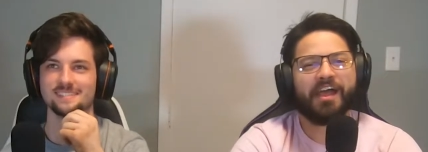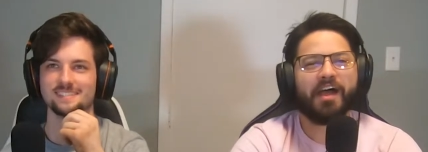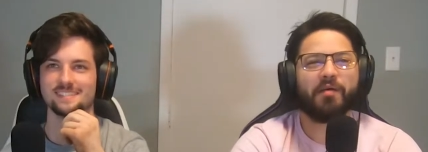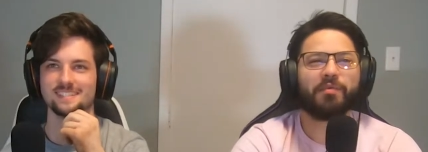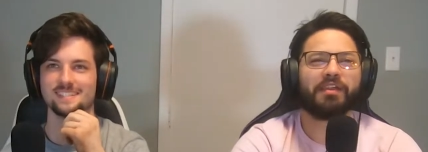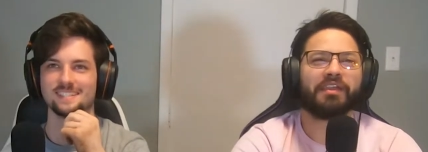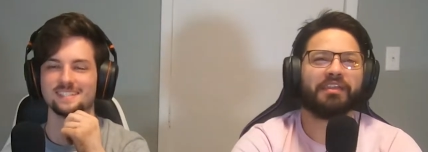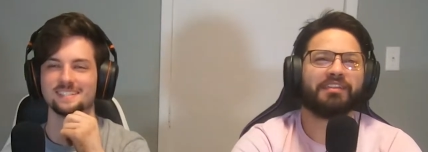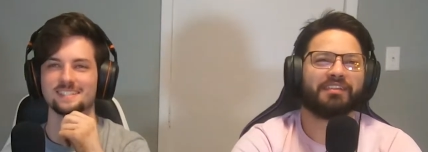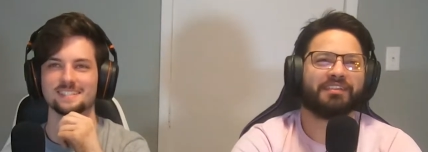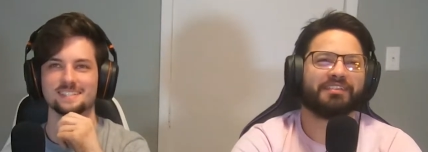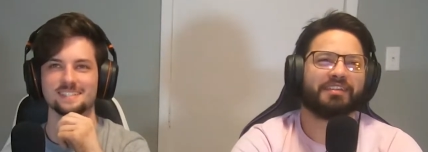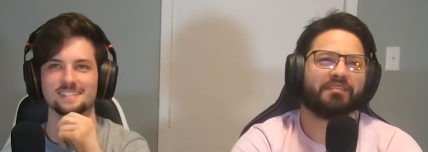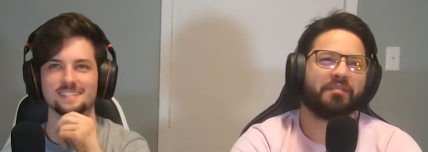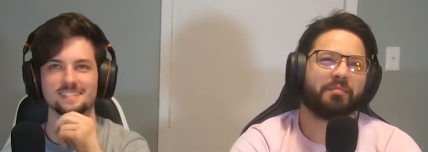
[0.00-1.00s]
Speaker 1: I mean, he
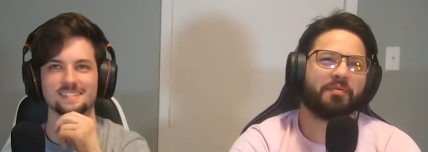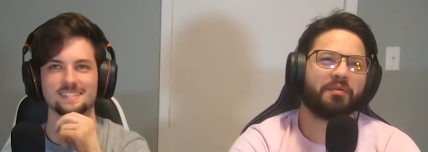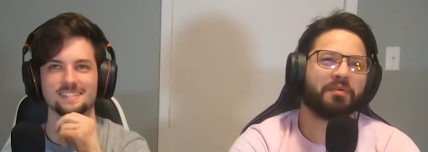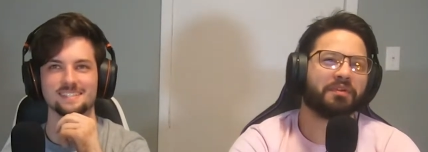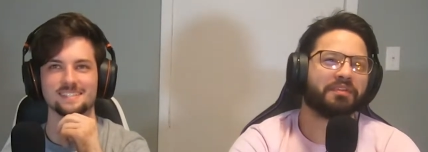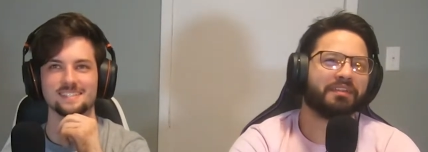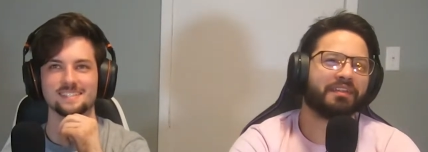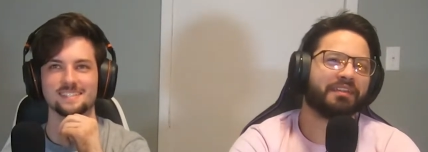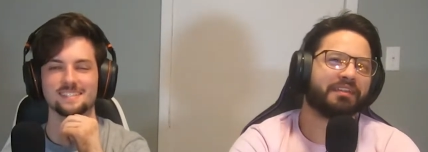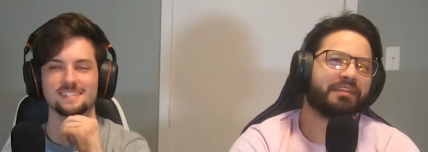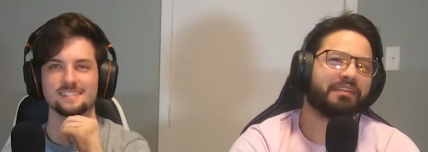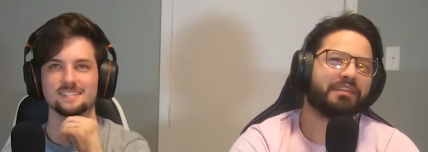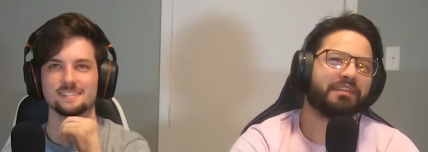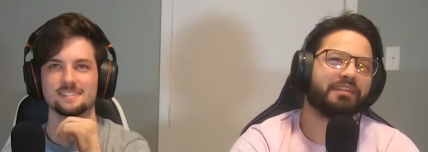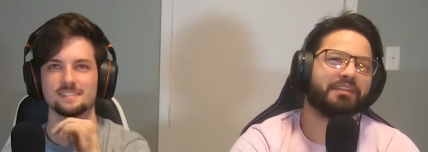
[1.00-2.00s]
does have a point.
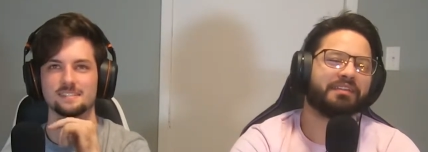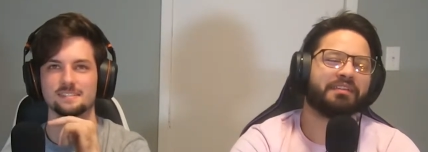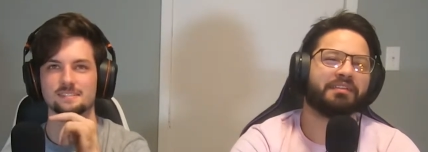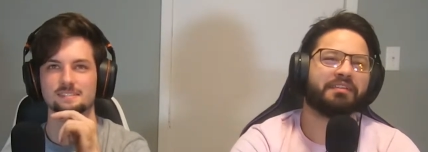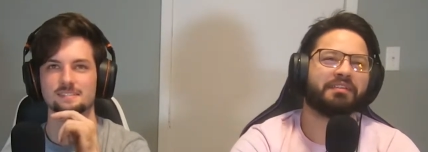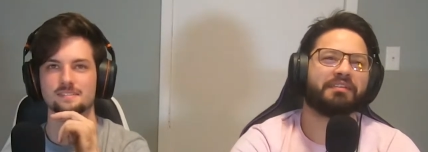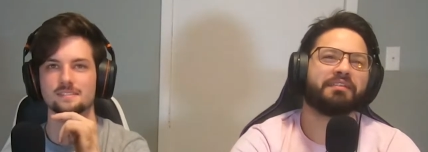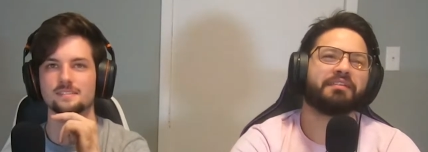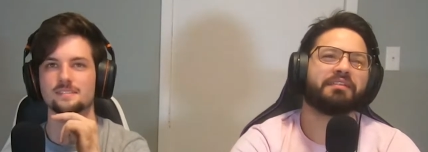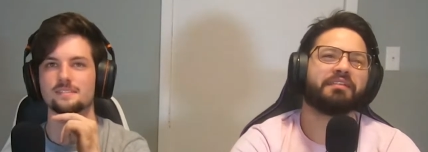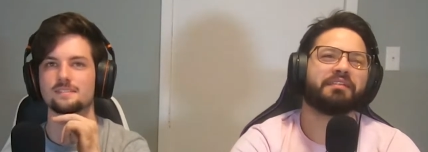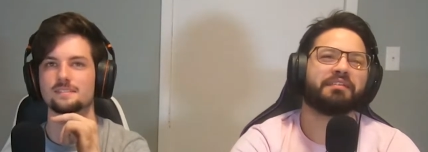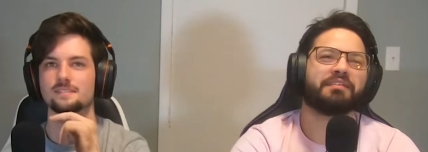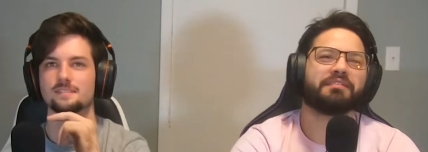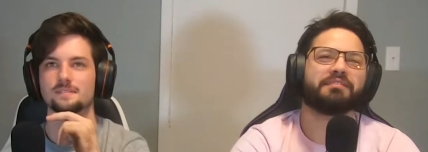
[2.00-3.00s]
Like,
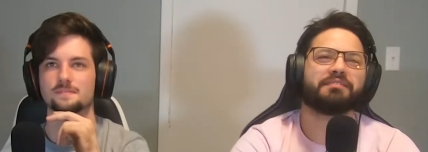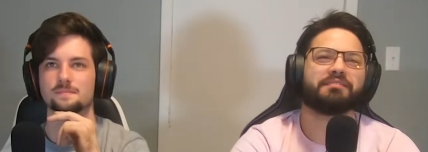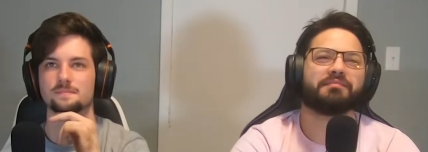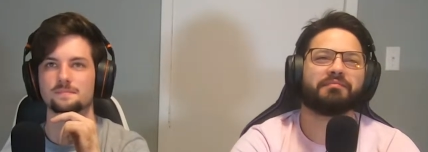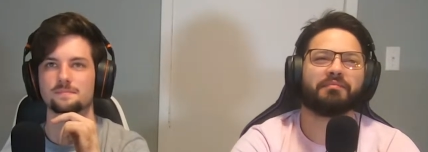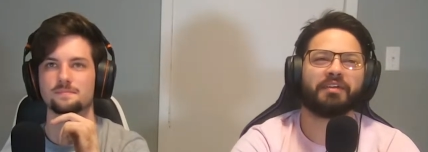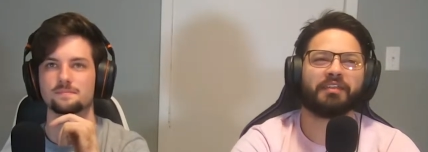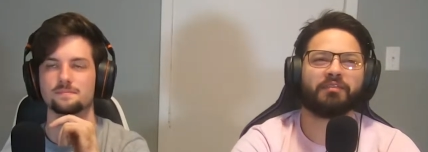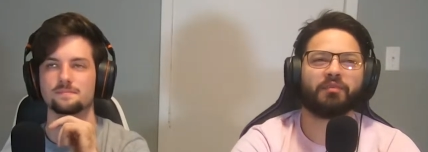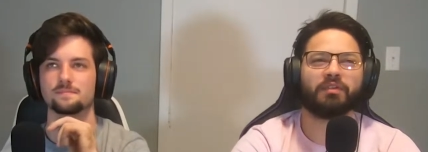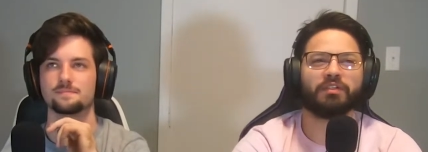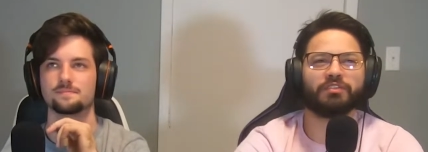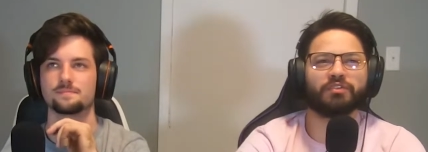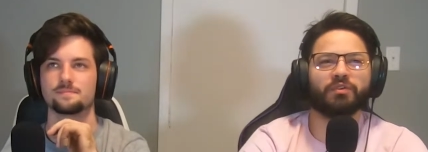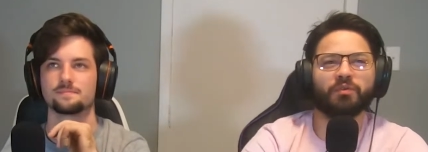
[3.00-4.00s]
might as well
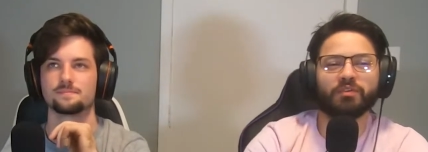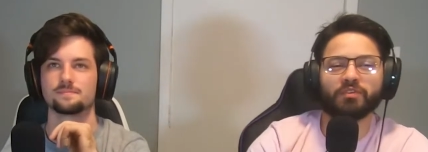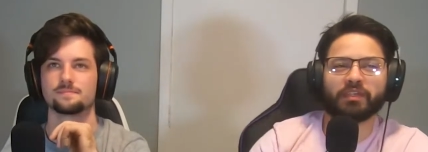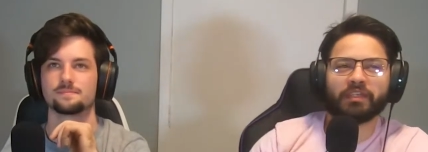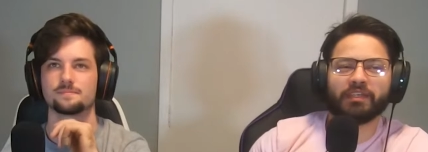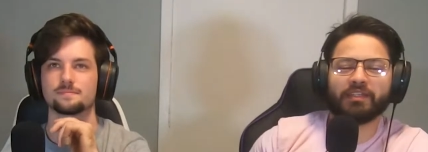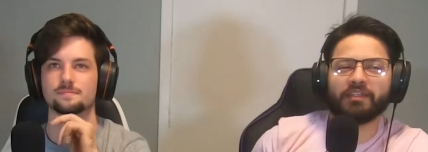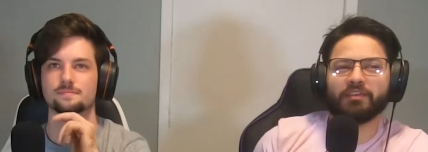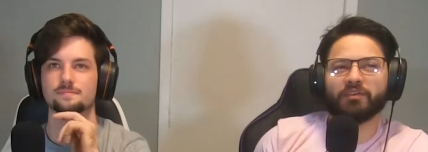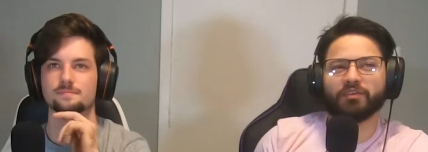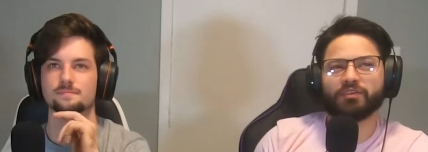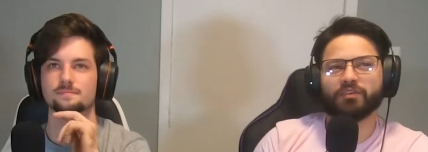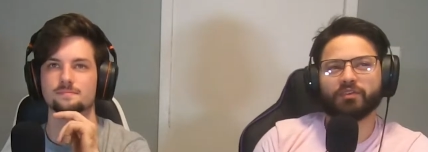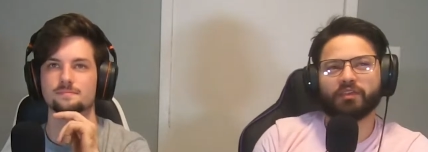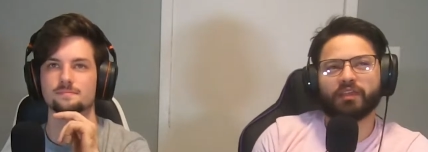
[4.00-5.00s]
enjoy what you can, and
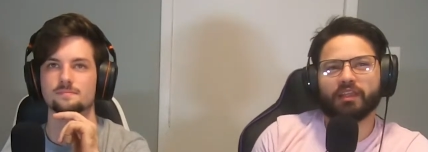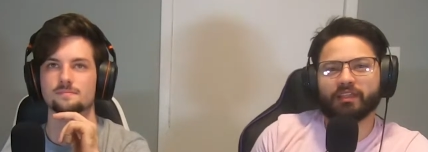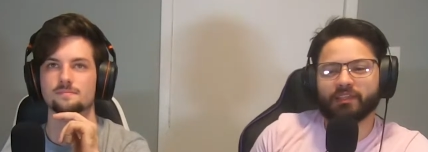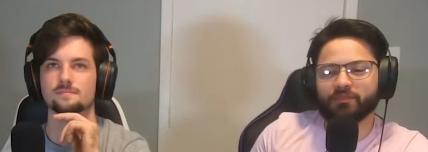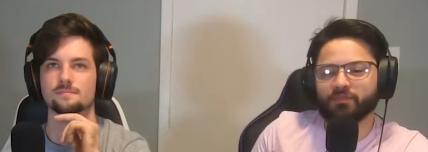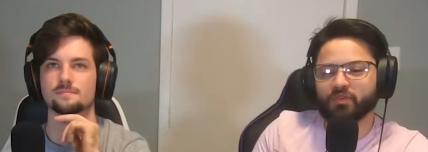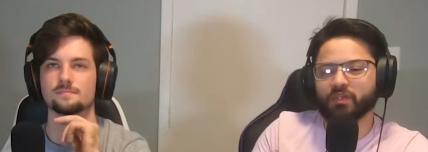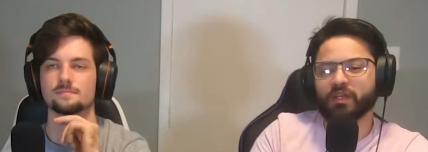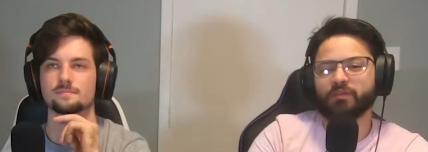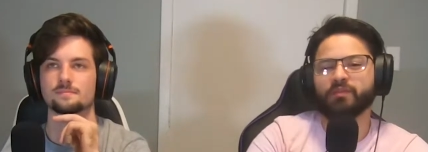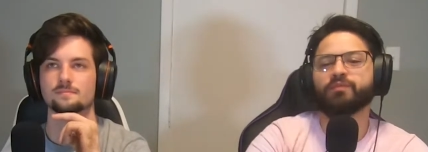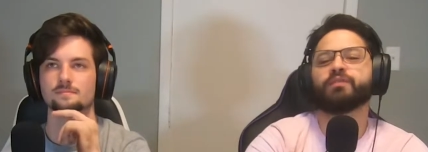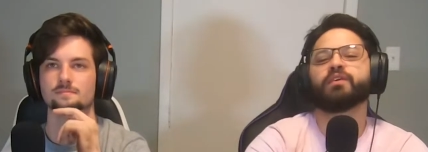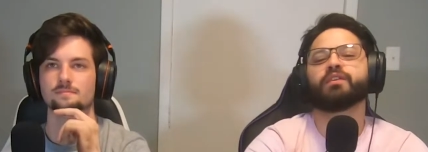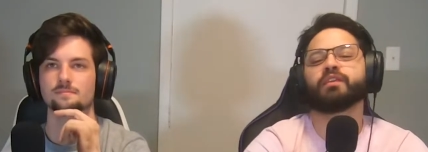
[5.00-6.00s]
also like if you're
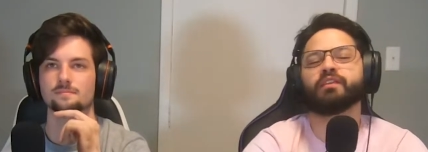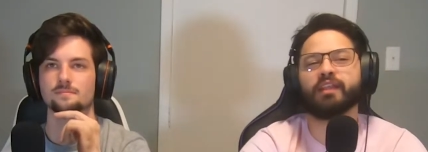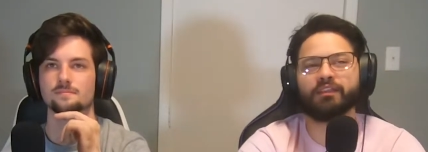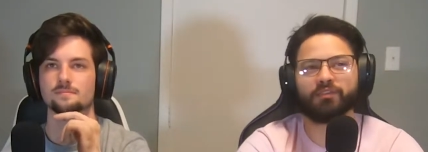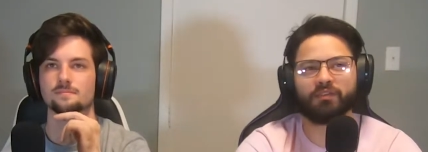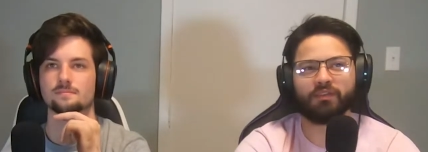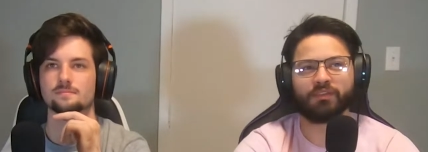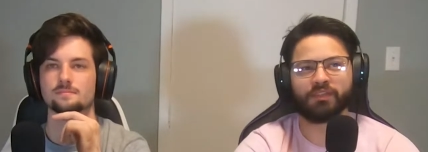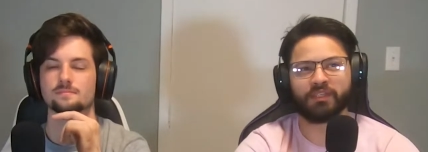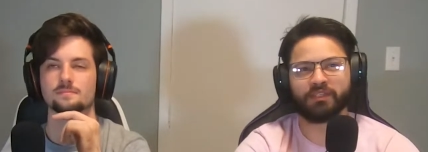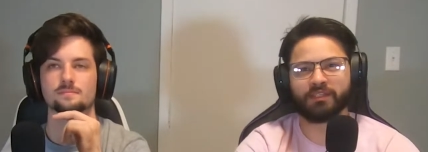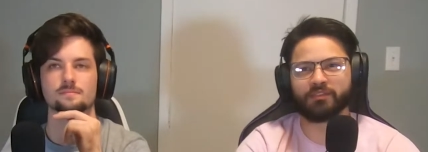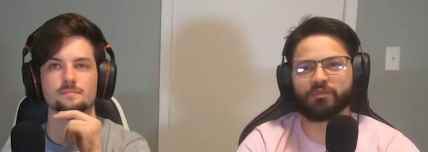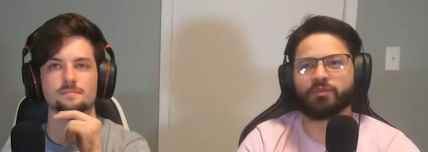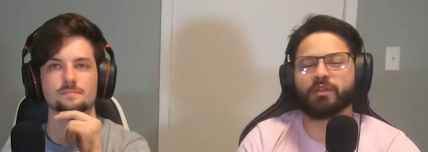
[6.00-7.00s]
having fun, then that's the
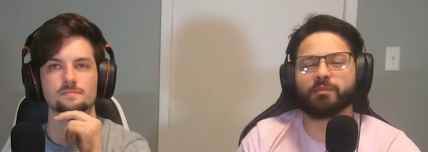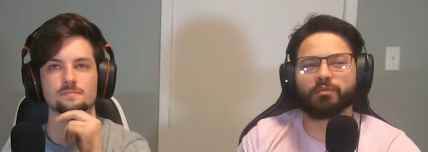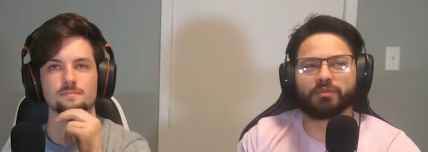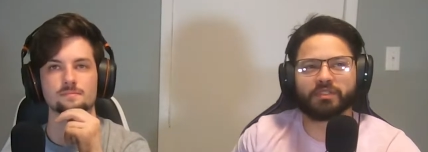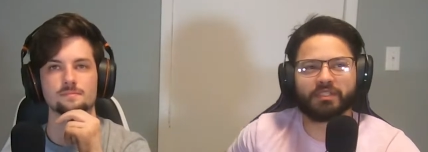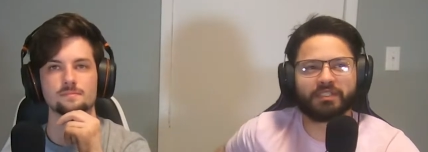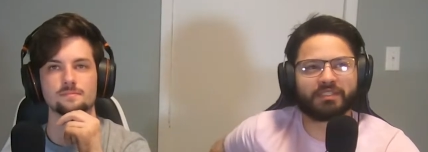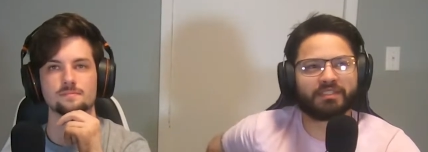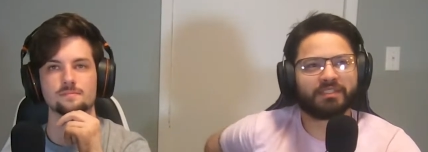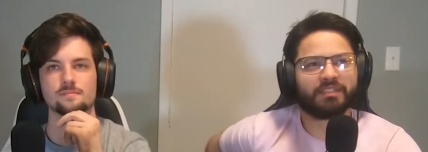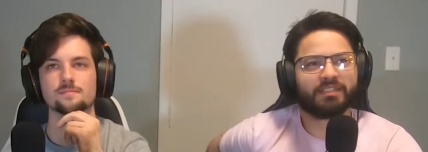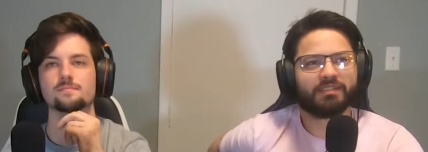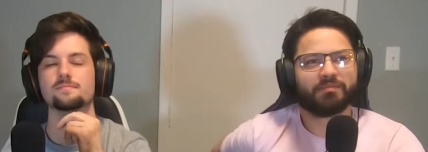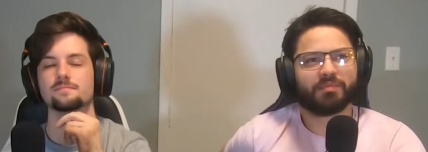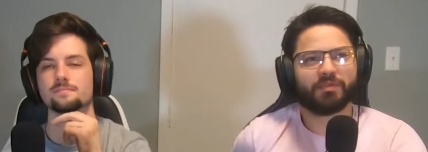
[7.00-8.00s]
thing that you want to protect.
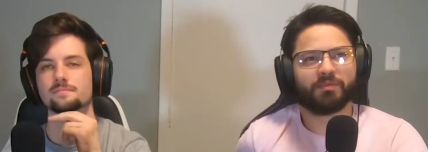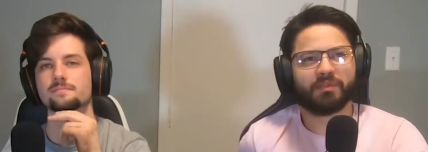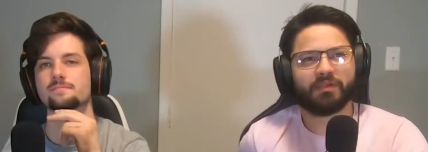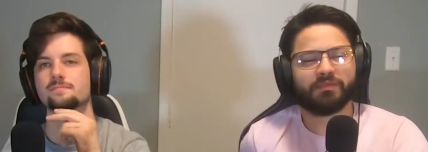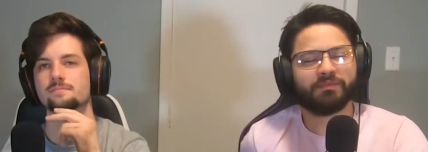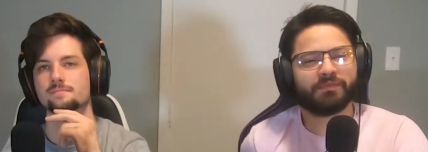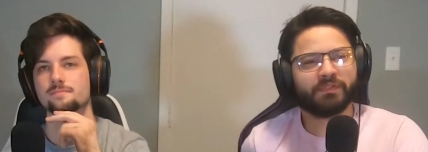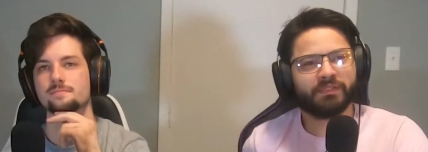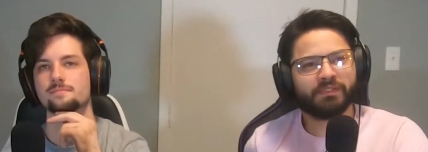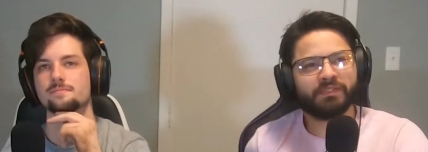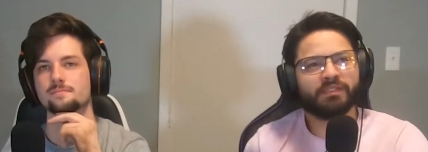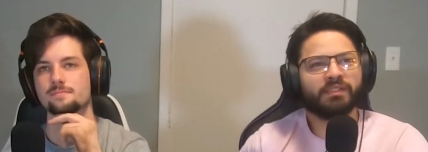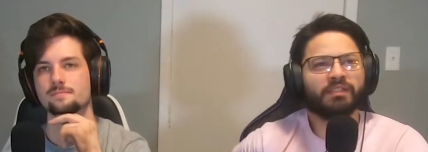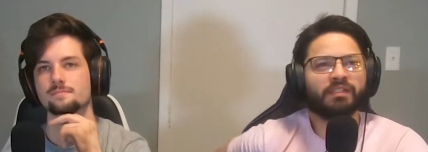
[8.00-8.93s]
Mm -hmm. People having fun.